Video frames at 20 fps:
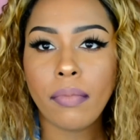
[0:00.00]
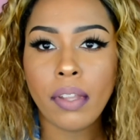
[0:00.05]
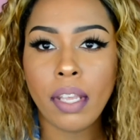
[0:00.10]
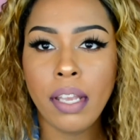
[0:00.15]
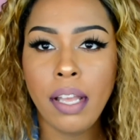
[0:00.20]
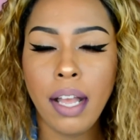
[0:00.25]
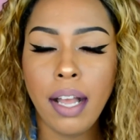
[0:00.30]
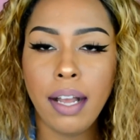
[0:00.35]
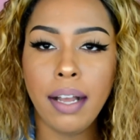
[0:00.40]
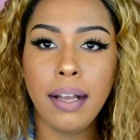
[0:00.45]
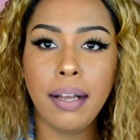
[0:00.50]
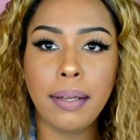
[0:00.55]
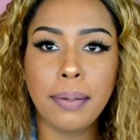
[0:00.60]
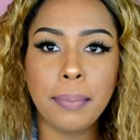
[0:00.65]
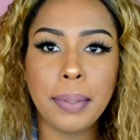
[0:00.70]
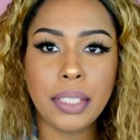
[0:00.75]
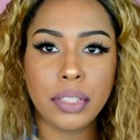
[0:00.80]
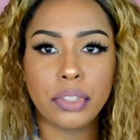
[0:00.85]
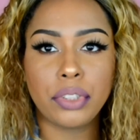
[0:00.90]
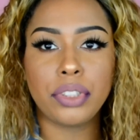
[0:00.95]

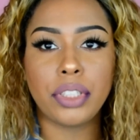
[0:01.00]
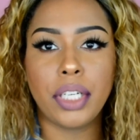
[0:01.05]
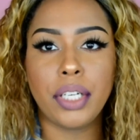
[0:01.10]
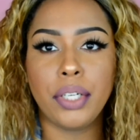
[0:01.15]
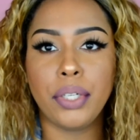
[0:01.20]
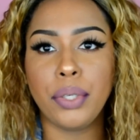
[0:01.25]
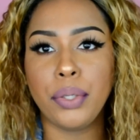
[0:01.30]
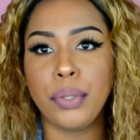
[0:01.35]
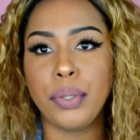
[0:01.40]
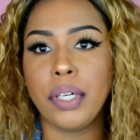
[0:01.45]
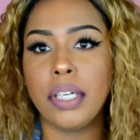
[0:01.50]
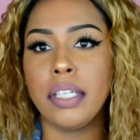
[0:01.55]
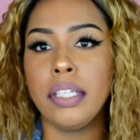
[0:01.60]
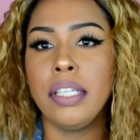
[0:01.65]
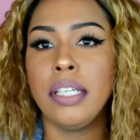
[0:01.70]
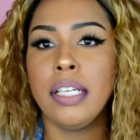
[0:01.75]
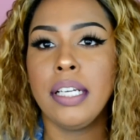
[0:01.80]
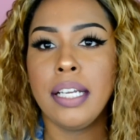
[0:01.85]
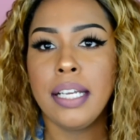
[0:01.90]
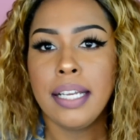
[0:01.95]
Um, so
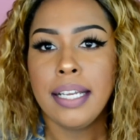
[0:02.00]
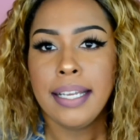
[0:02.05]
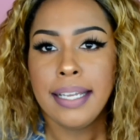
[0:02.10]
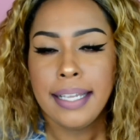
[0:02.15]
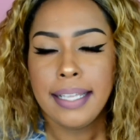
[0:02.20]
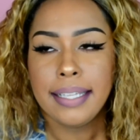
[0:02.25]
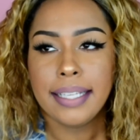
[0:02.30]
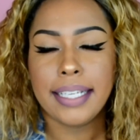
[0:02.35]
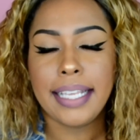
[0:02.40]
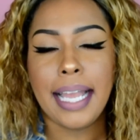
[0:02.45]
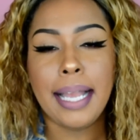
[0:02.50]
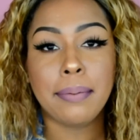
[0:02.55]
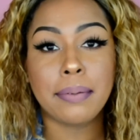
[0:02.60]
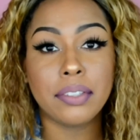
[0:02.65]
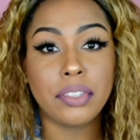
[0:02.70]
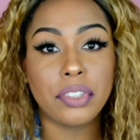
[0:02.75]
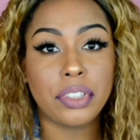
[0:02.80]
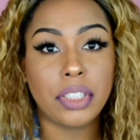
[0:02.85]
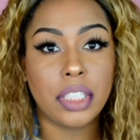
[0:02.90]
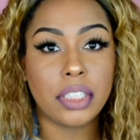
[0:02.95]
the cap
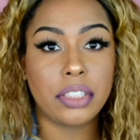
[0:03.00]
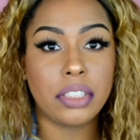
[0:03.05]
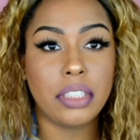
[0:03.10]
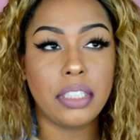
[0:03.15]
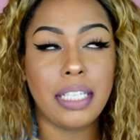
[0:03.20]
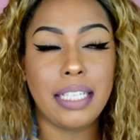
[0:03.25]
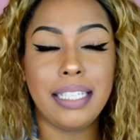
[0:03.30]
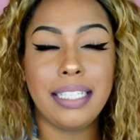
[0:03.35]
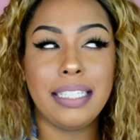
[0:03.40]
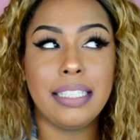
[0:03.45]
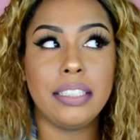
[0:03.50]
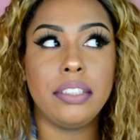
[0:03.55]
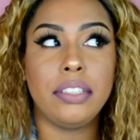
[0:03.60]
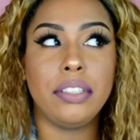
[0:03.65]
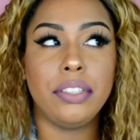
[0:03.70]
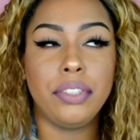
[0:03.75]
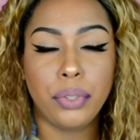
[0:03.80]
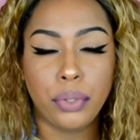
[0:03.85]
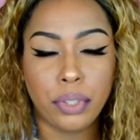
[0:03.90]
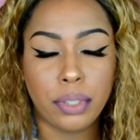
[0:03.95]
construction is
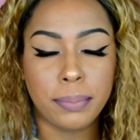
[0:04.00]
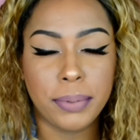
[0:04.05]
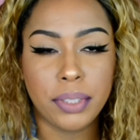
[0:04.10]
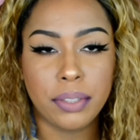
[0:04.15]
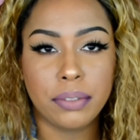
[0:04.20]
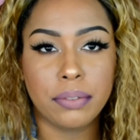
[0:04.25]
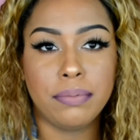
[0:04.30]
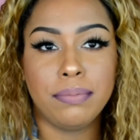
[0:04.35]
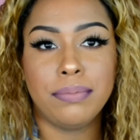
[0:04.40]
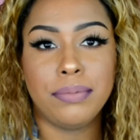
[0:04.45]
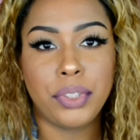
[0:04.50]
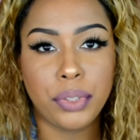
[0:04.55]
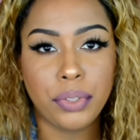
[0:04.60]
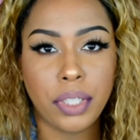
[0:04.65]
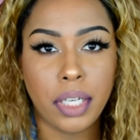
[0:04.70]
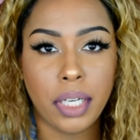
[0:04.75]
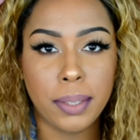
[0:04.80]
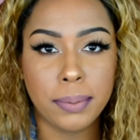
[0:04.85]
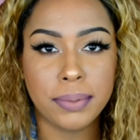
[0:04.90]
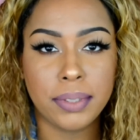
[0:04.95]
normal. Two
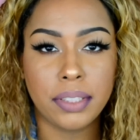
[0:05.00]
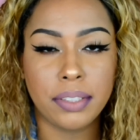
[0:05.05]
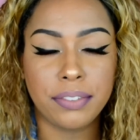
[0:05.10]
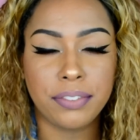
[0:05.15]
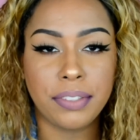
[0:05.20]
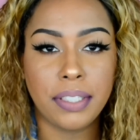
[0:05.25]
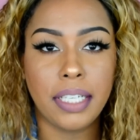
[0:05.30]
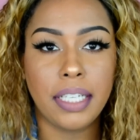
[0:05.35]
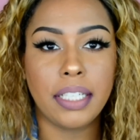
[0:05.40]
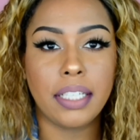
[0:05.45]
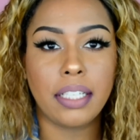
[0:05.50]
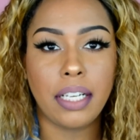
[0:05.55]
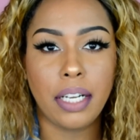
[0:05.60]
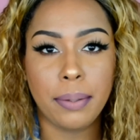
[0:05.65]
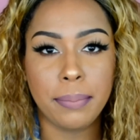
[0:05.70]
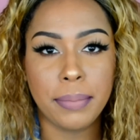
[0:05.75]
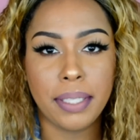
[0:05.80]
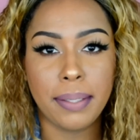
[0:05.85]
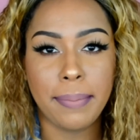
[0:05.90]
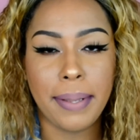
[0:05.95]
combs in the front,
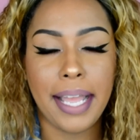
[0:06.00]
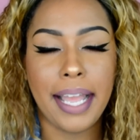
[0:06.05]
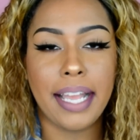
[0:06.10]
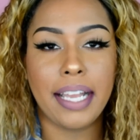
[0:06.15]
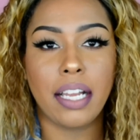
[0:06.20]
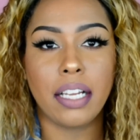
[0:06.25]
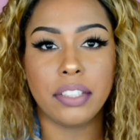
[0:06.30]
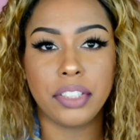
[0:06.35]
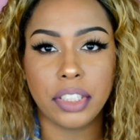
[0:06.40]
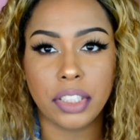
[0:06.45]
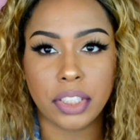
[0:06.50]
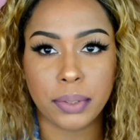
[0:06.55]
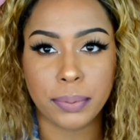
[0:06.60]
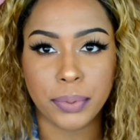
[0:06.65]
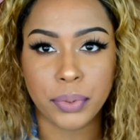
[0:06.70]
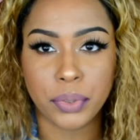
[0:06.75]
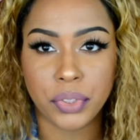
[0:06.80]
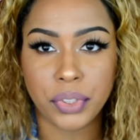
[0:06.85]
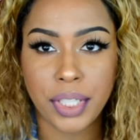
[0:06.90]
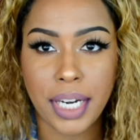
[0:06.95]
comb in the back,
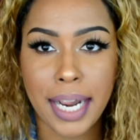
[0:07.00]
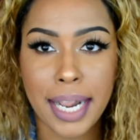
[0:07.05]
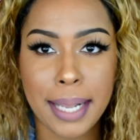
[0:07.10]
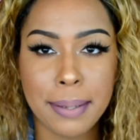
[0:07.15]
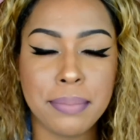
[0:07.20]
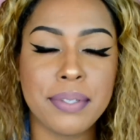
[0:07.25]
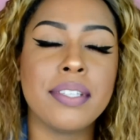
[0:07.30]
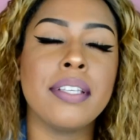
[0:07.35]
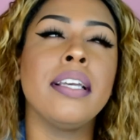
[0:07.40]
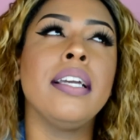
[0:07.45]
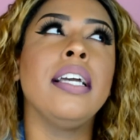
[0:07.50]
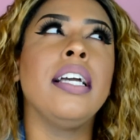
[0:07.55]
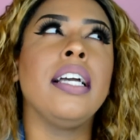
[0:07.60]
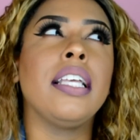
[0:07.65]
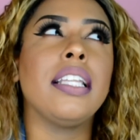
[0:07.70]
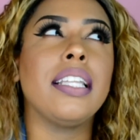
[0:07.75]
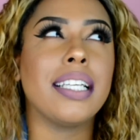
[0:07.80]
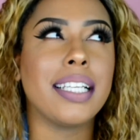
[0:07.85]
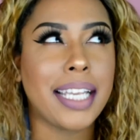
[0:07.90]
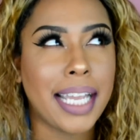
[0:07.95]
adjustable straps.
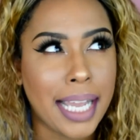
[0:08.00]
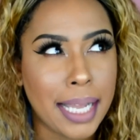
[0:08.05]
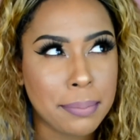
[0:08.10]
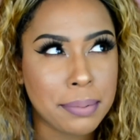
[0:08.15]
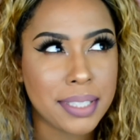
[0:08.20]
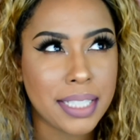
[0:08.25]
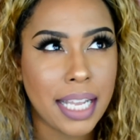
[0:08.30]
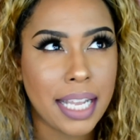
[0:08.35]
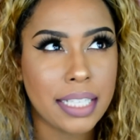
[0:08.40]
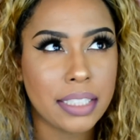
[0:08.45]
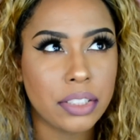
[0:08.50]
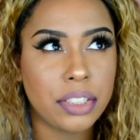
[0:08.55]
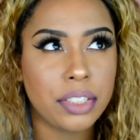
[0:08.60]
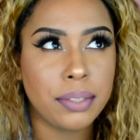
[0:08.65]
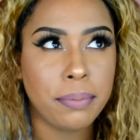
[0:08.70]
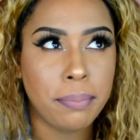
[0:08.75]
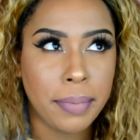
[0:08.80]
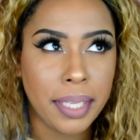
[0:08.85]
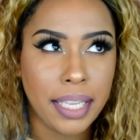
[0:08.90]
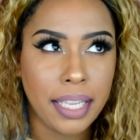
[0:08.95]
The cap size
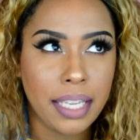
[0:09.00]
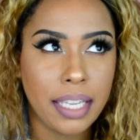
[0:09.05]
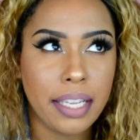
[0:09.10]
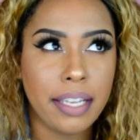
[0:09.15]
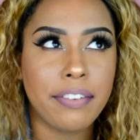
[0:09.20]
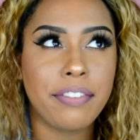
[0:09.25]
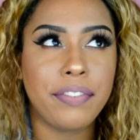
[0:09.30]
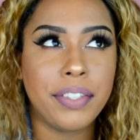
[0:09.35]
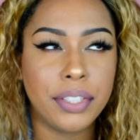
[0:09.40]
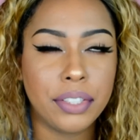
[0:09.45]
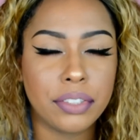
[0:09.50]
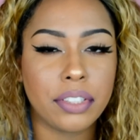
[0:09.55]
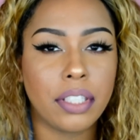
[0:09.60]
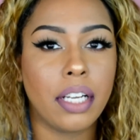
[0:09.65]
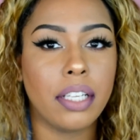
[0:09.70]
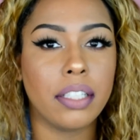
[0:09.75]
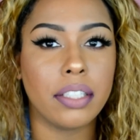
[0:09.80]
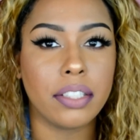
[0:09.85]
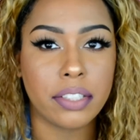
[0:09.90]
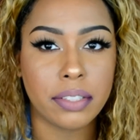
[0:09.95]
to me feels
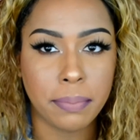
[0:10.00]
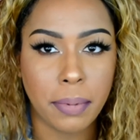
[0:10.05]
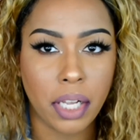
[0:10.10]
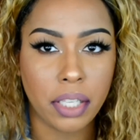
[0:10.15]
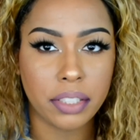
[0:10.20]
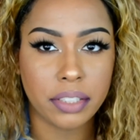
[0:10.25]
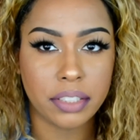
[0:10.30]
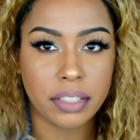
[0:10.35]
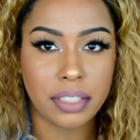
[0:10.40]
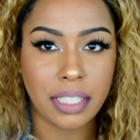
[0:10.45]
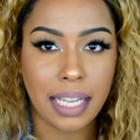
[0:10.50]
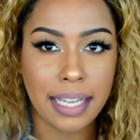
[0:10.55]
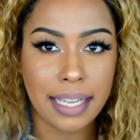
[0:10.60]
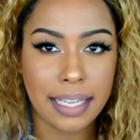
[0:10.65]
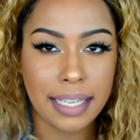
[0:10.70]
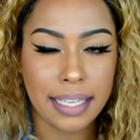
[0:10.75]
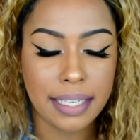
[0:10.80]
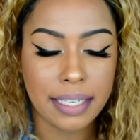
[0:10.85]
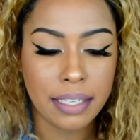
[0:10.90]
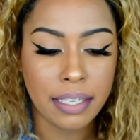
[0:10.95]
on the smaller
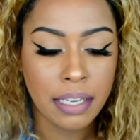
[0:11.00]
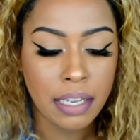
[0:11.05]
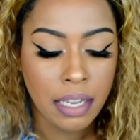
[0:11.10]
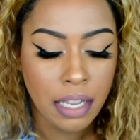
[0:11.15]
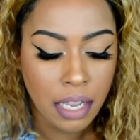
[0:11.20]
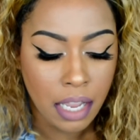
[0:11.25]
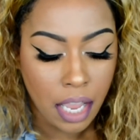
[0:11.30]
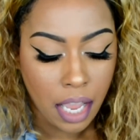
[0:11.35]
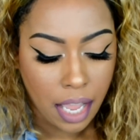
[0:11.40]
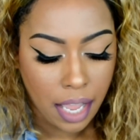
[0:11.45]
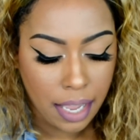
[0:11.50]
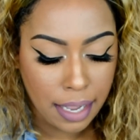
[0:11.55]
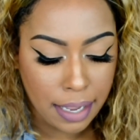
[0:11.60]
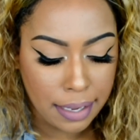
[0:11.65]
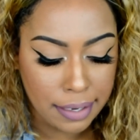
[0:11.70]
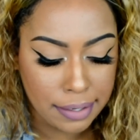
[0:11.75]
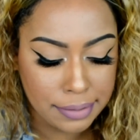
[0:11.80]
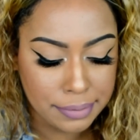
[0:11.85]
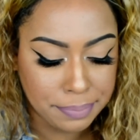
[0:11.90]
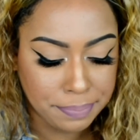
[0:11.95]
side.
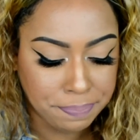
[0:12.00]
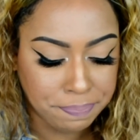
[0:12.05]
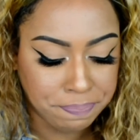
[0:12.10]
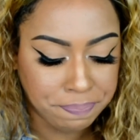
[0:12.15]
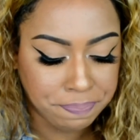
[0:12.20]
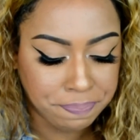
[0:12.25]
Um,